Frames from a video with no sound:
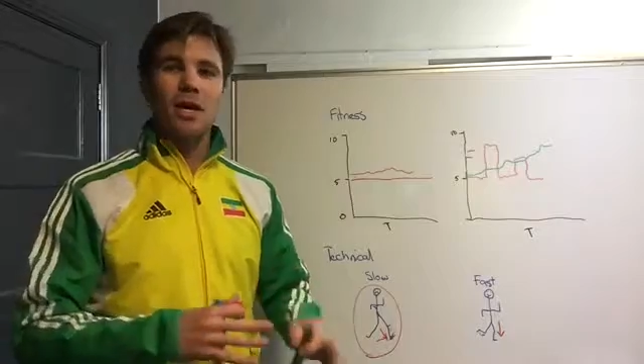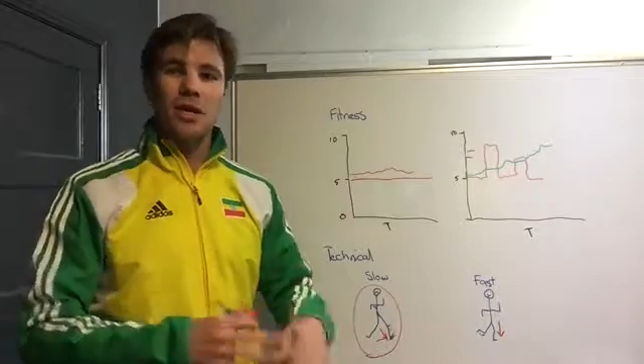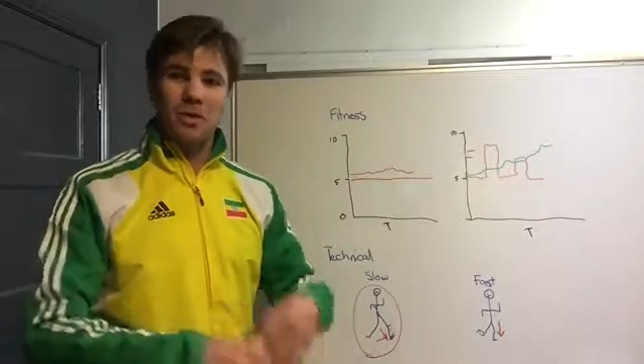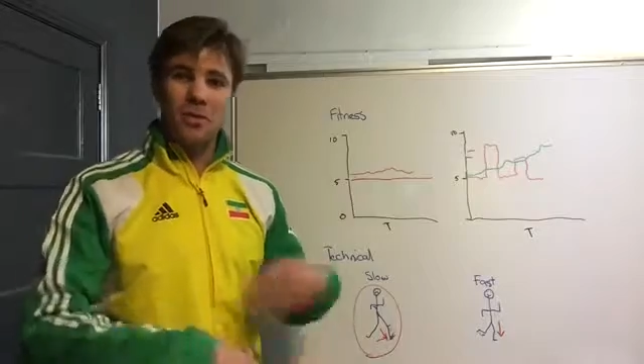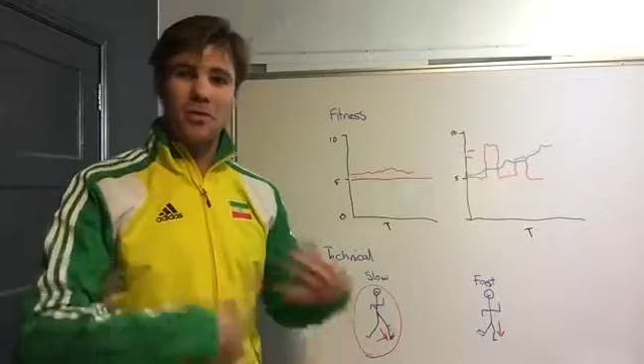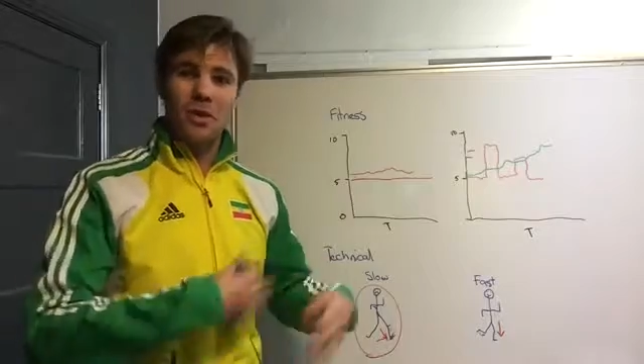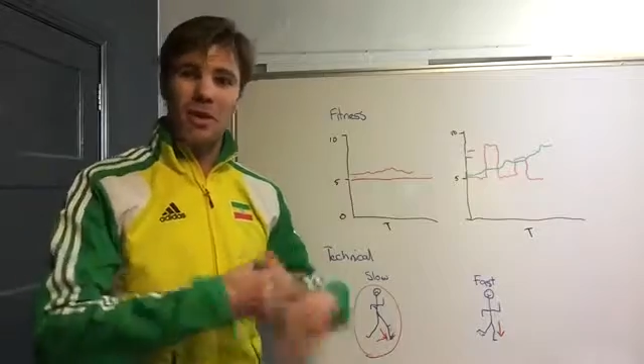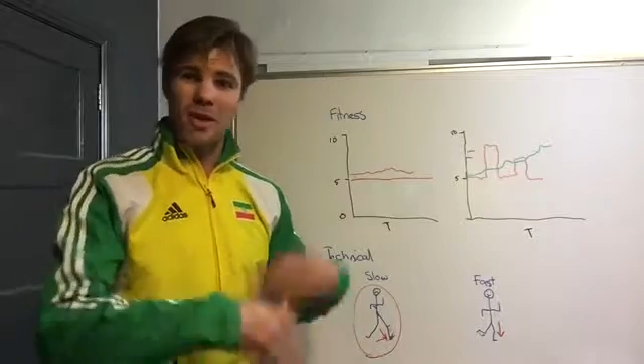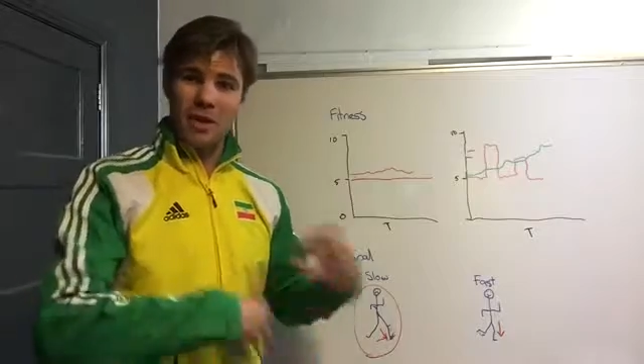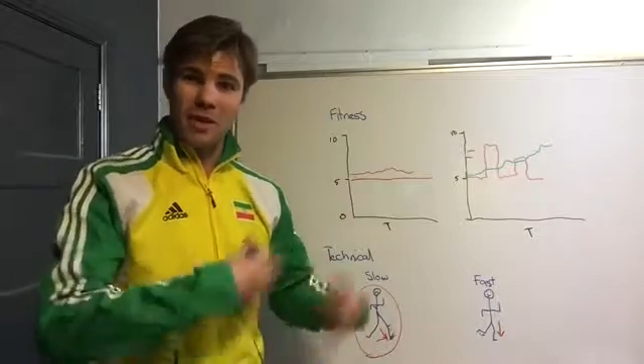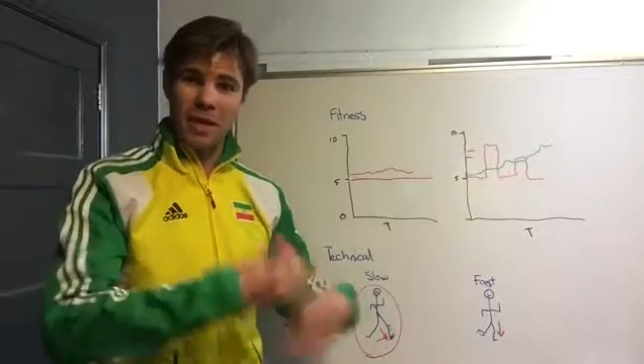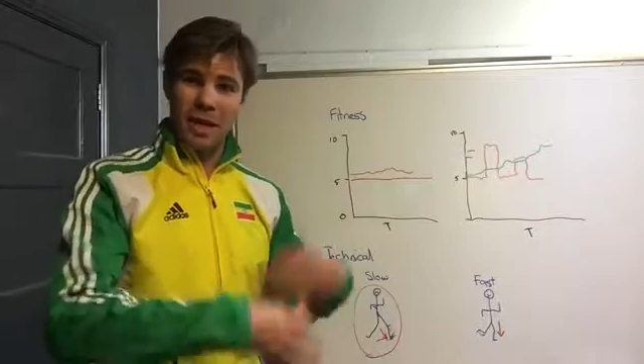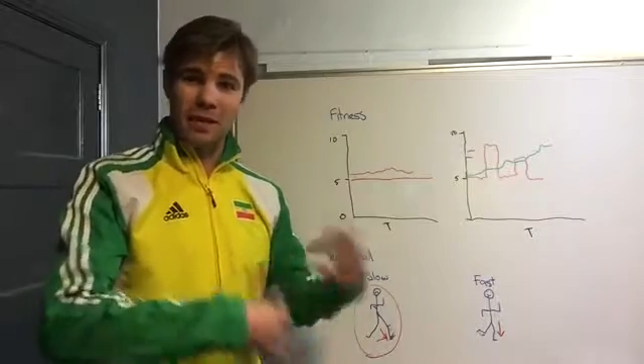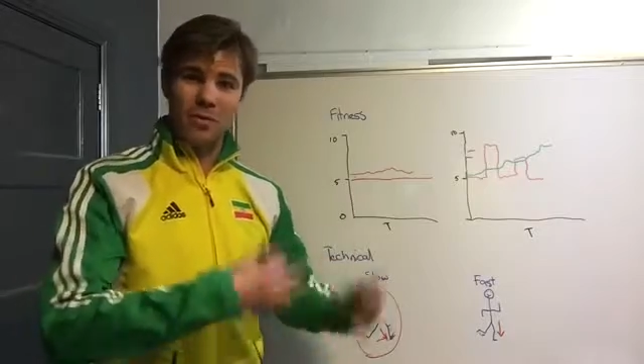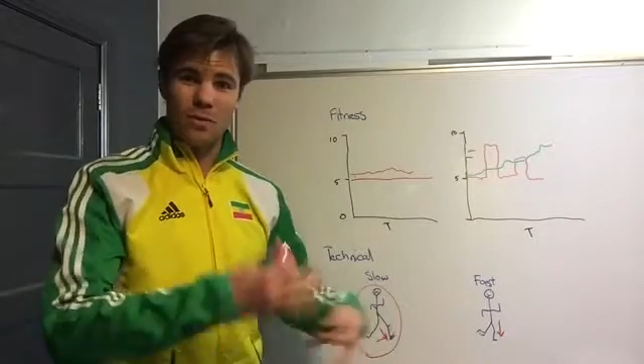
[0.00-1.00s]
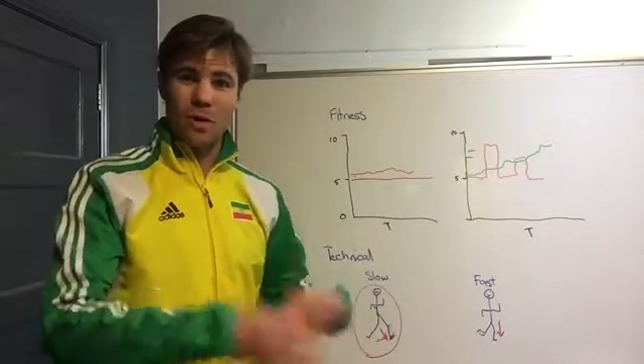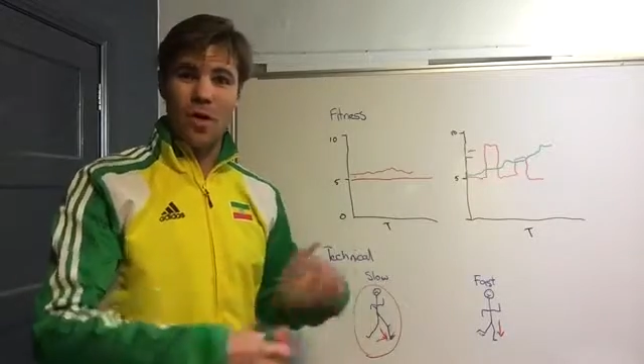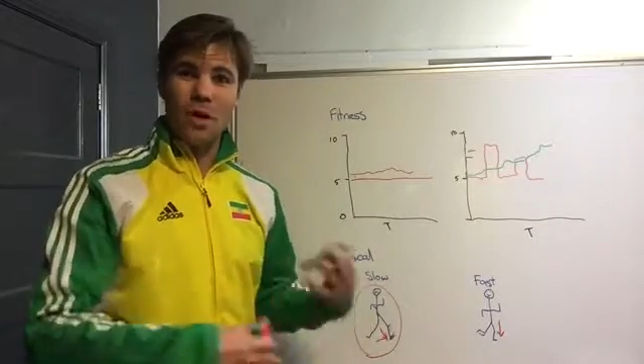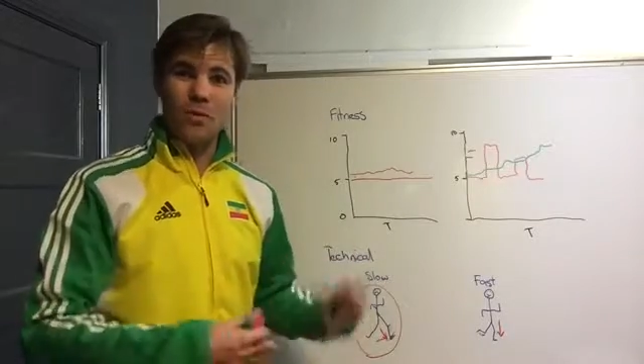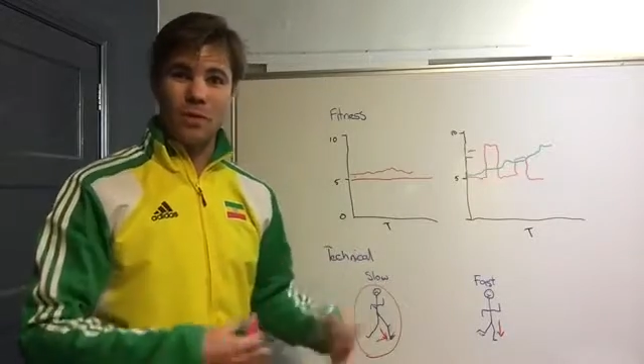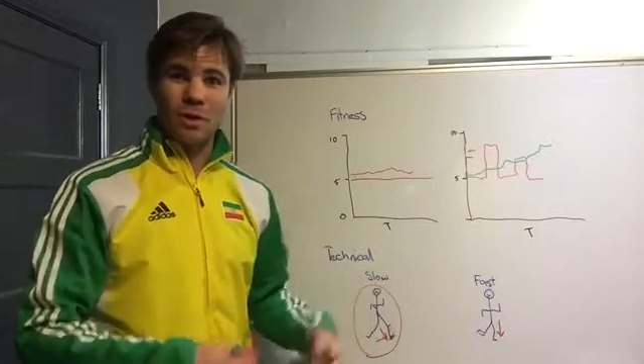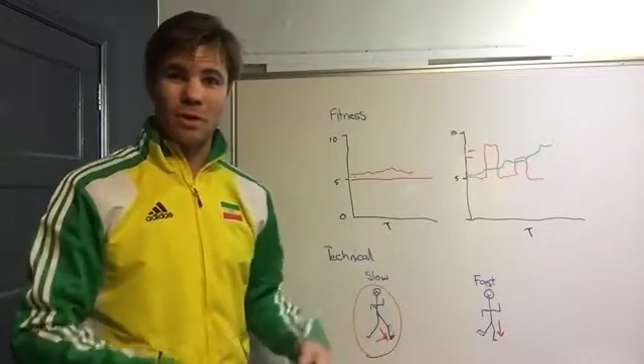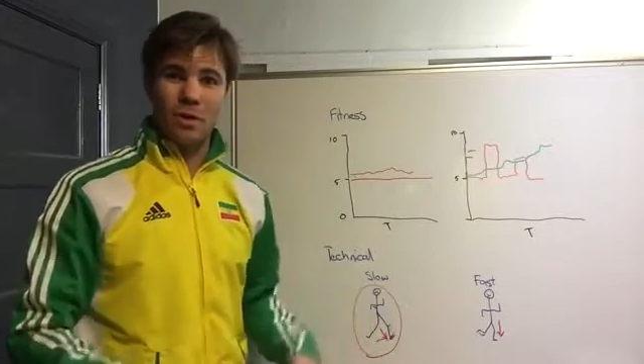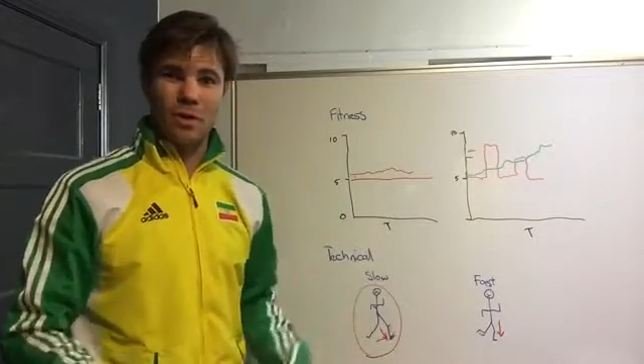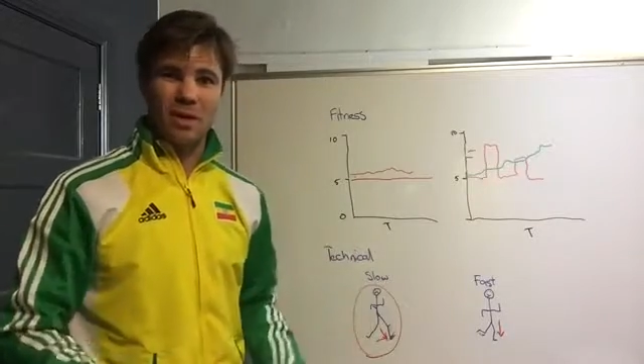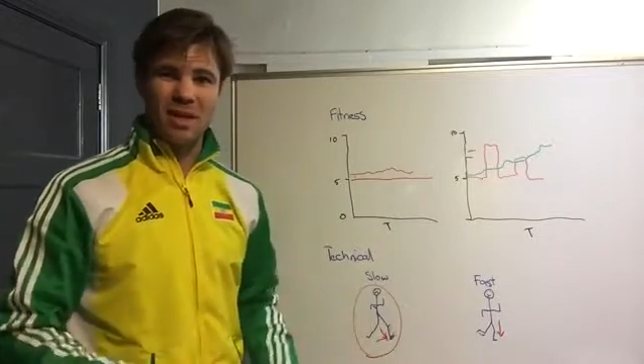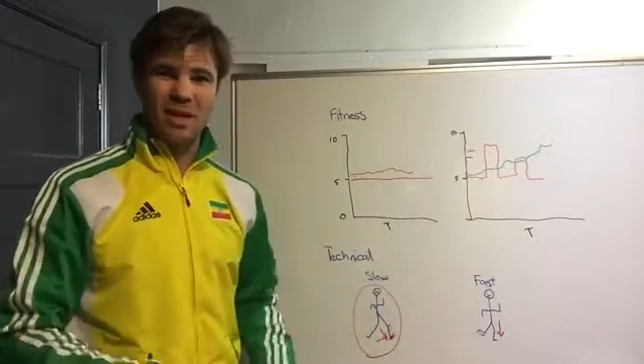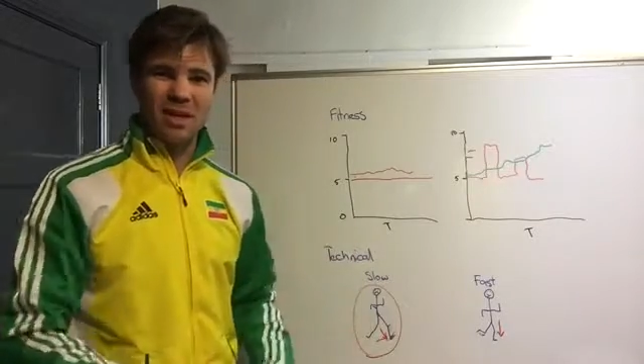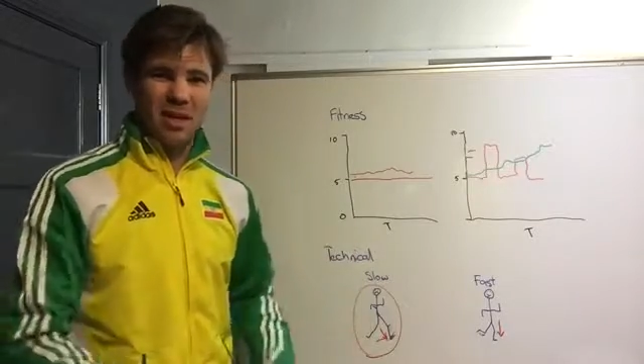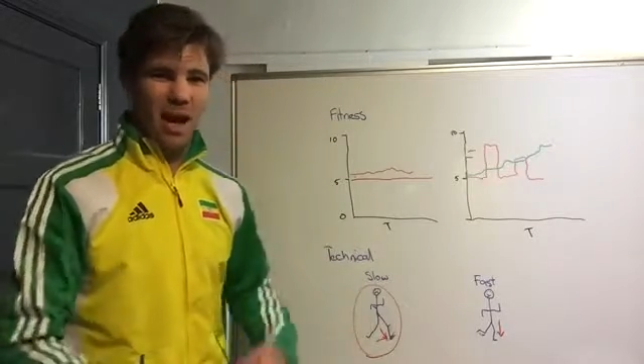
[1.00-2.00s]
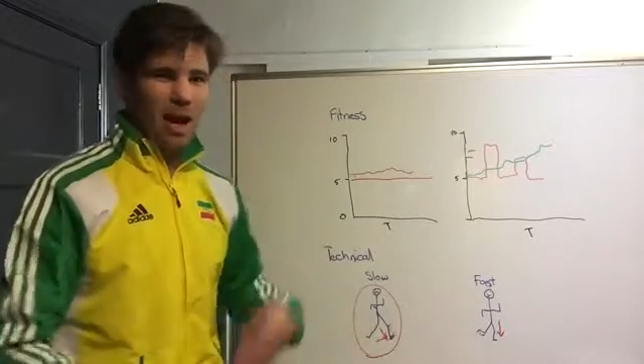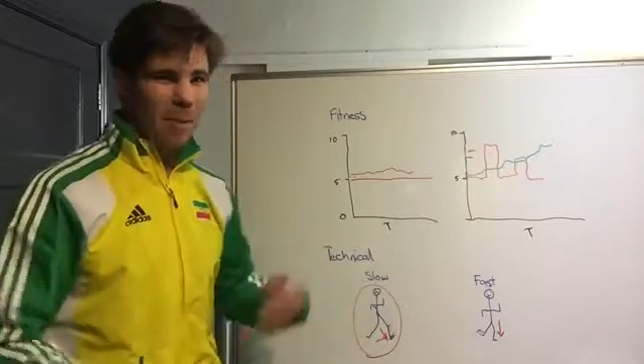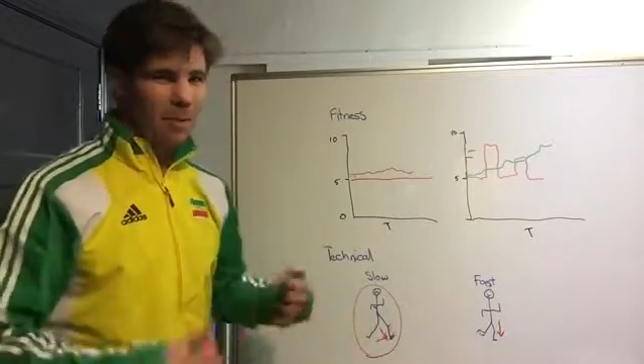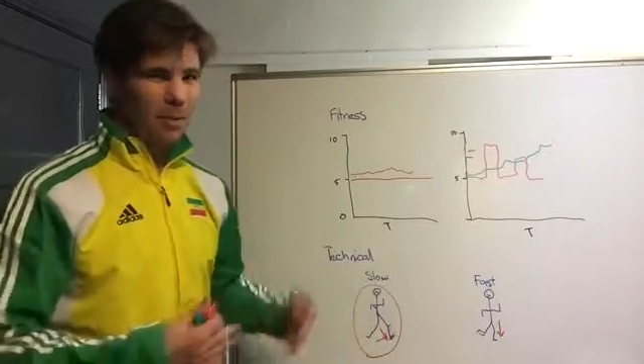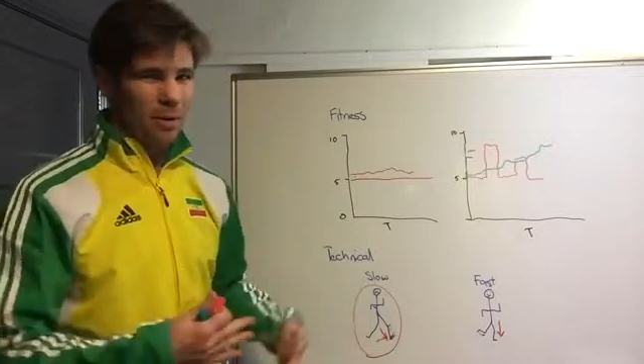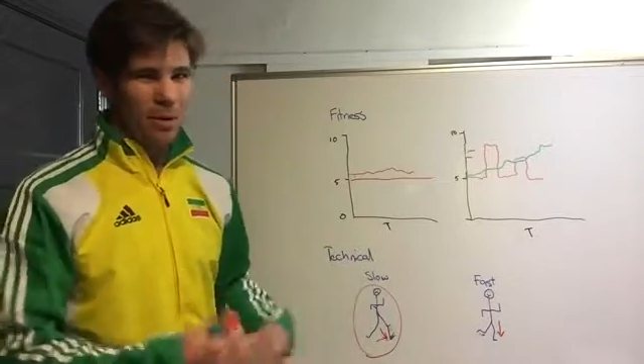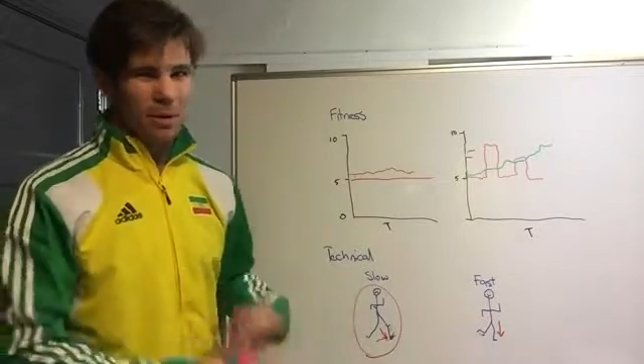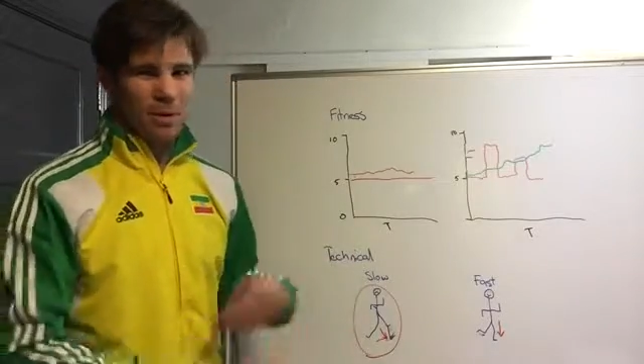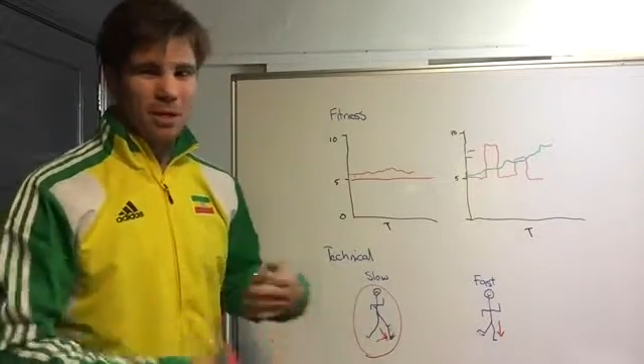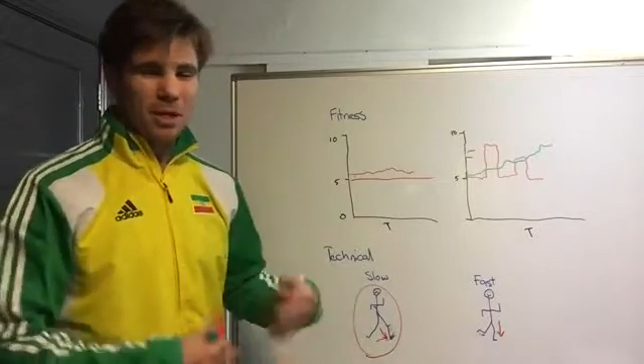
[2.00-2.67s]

you would know your legs roll really quickly and you're up